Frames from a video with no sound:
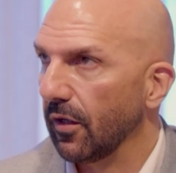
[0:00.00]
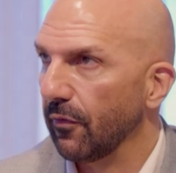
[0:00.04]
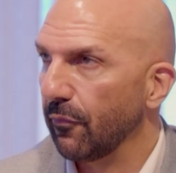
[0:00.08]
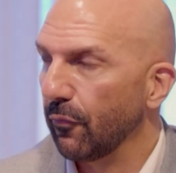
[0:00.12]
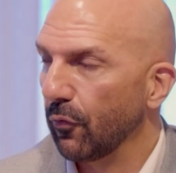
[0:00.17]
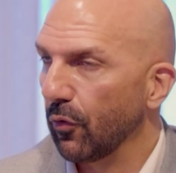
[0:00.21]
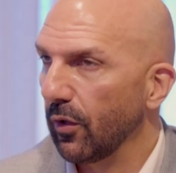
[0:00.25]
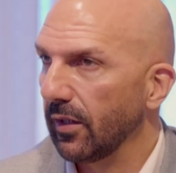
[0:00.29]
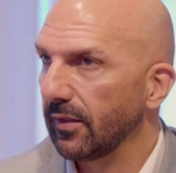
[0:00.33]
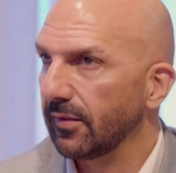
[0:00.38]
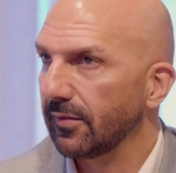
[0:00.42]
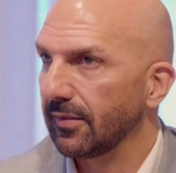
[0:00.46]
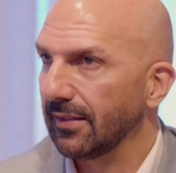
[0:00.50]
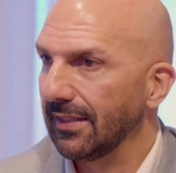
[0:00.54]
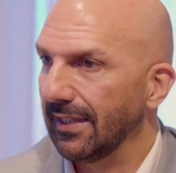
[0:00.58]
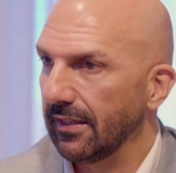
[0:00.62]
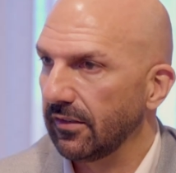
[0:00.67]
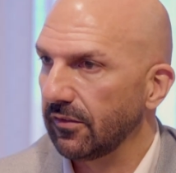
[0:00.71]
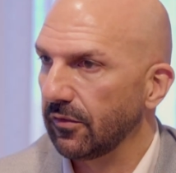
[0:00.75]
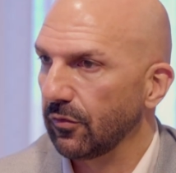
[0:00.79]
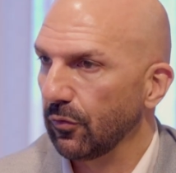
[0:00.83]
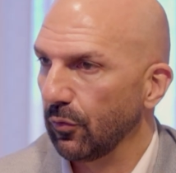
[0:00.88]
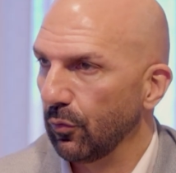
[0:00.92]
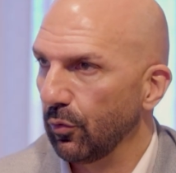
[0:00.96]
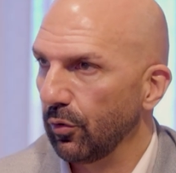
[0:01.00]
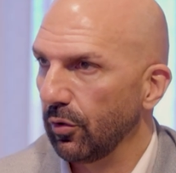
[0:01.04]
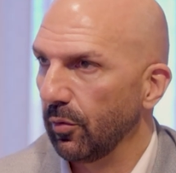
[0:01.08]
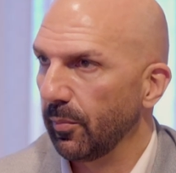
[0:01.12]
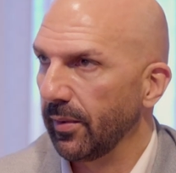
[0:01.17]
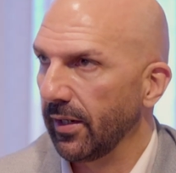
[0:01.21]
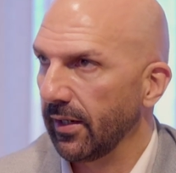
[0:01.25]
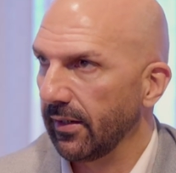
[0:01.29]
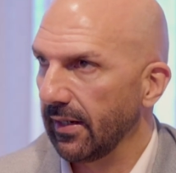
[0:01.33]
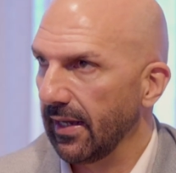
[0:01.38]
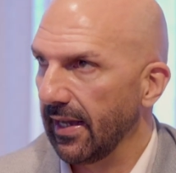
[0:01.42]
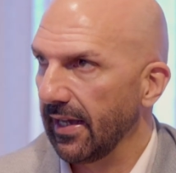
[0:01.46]
So for us, it's all
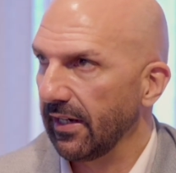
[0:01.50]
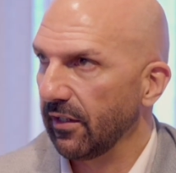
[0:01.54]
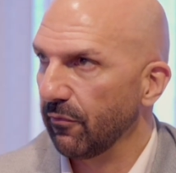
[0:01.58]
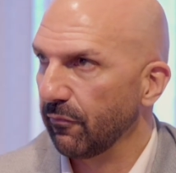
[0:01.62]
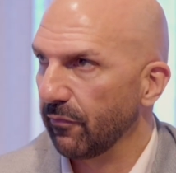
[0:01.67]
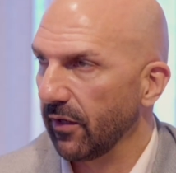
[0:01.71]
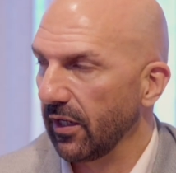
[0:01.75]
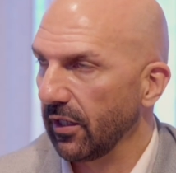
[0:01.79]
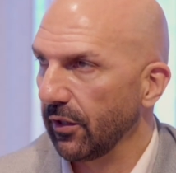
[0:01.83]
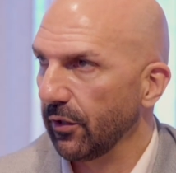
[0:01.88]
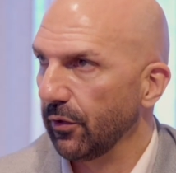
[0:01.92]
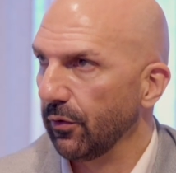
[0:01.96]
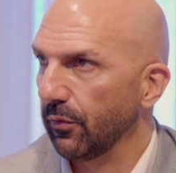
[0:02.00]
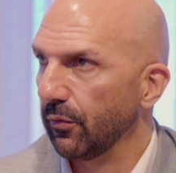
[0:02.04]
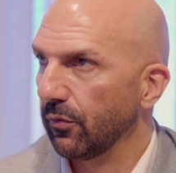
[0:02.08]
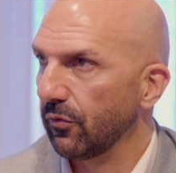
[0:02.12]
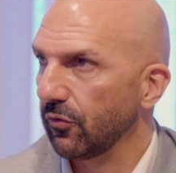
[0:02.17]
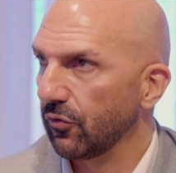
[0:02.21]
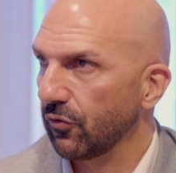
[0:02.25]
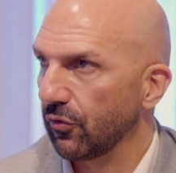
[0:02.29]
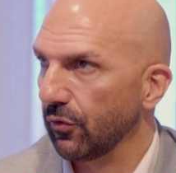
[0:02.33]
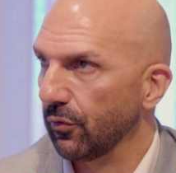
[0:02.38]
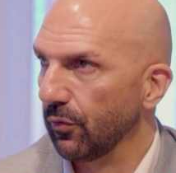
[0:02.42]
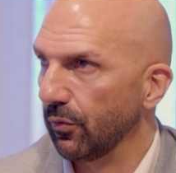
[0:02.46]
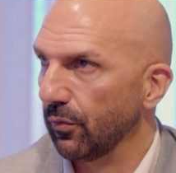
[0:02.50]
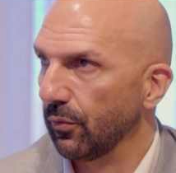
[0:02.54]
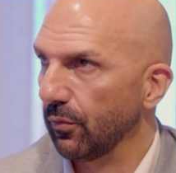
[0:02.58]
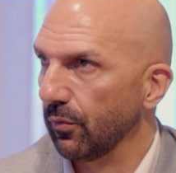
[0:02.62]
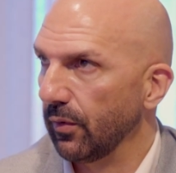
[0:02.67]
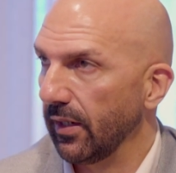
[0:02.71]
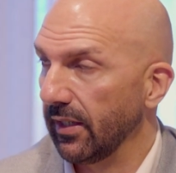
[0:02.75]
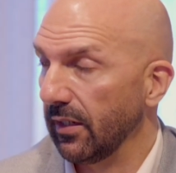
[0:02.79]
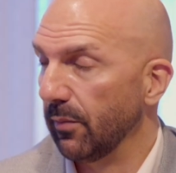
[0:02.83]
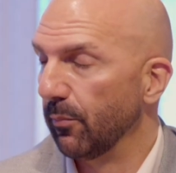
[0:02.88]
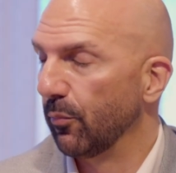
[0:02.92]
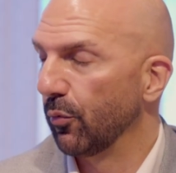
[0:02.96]
about adding value
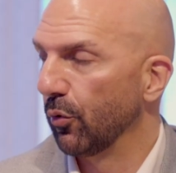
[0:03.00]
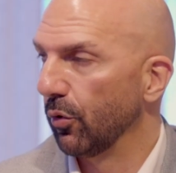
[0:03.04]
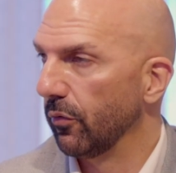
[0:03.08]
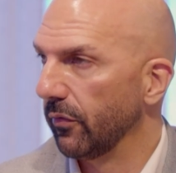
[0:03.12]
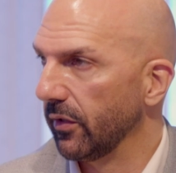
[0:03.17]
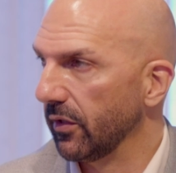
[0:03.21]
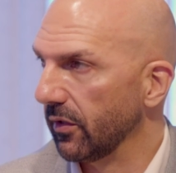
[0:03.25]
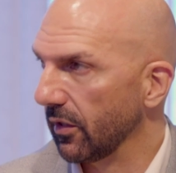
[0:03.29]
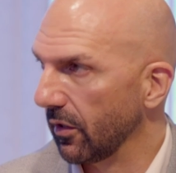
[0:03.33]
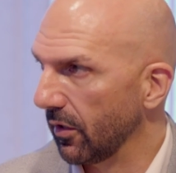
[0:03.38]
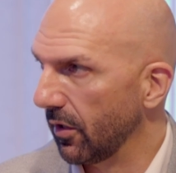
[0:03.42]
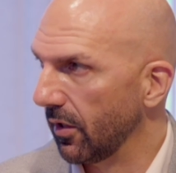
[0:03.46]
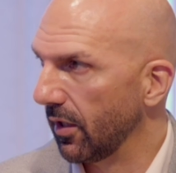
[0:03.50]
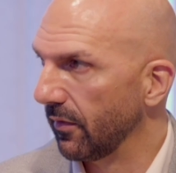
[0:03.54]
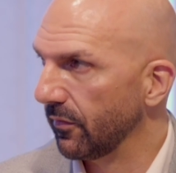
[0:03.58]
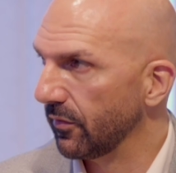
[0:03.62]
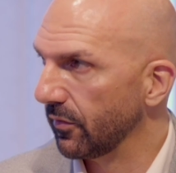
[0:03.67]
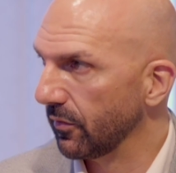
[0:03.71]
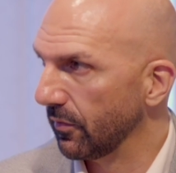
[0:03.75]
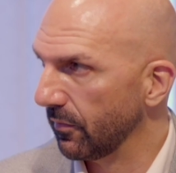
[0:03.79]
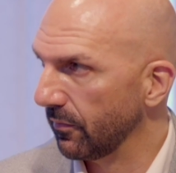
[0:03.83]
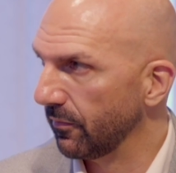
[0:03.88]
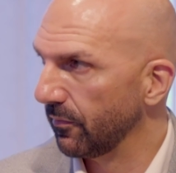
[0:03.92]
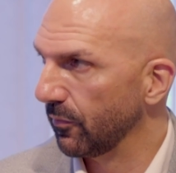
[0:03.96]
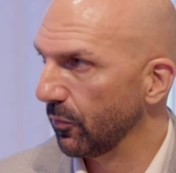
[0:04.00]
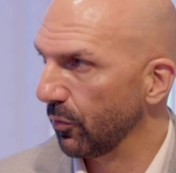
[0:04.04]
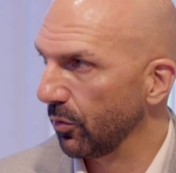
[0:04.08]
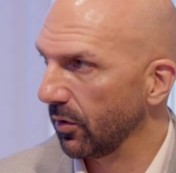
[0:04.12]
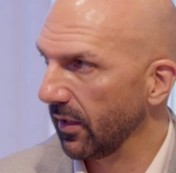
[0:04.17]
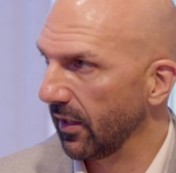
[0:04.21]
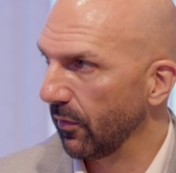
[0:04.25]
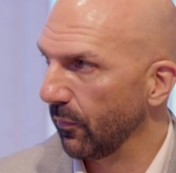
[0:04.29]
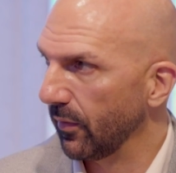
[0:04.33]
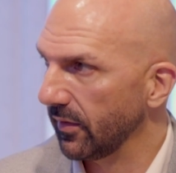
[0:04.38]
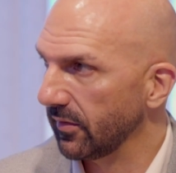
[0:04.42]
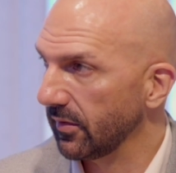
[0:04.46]
to and improving the lives of
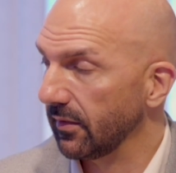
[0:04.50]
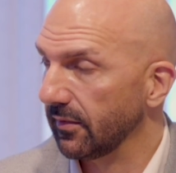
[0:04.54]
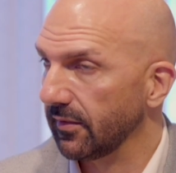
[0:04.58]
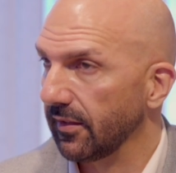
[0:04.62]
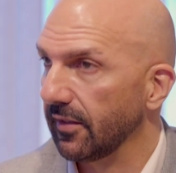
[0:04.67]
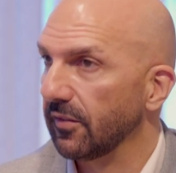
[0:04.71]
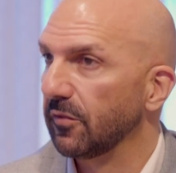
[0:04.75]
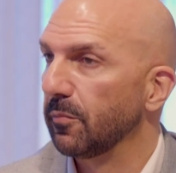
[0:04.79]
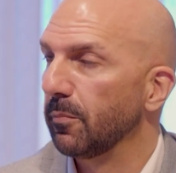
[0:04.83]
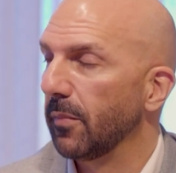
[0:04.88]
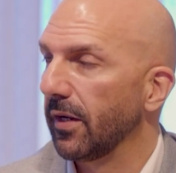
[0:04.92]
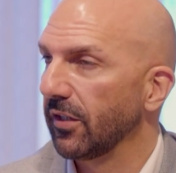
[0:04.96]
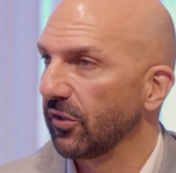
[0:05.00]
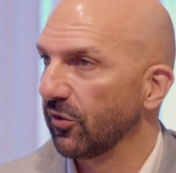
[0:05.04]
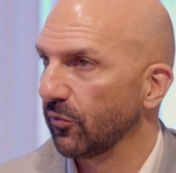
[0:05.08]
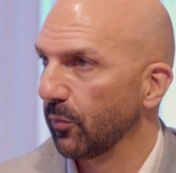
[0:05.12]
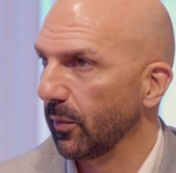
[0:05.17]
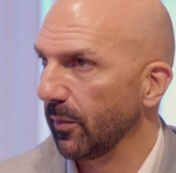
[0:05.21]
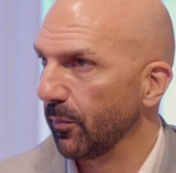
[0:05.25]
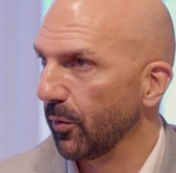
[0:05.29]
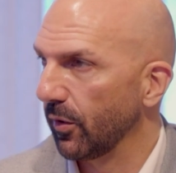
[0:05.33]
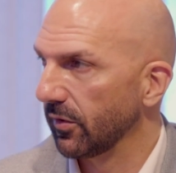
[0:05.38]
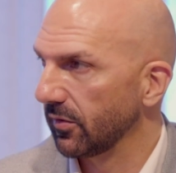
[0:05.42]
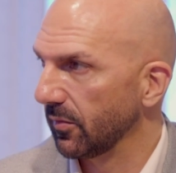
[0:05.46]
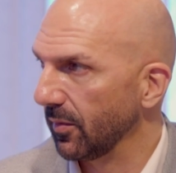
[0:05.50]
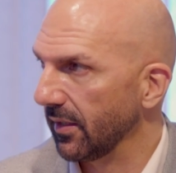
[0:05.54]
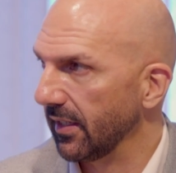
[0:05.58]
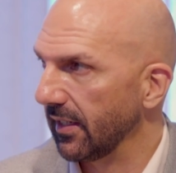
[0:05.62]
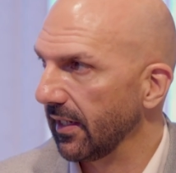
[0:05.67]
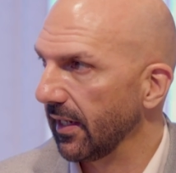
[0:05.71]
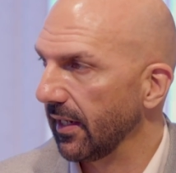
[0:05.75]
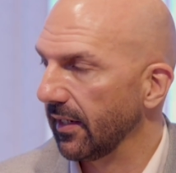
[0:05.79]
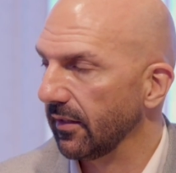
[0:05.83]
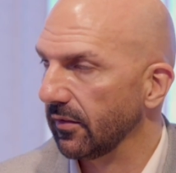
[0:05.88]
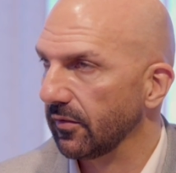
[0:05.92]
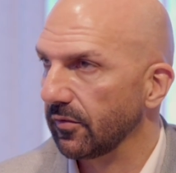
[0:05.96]
all our residents as much as we
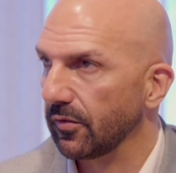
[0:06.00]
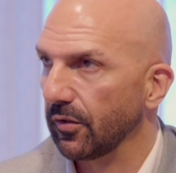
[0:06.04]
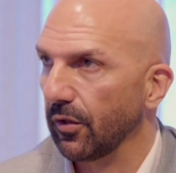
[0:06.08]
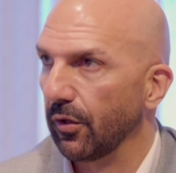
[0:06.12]
possibly can.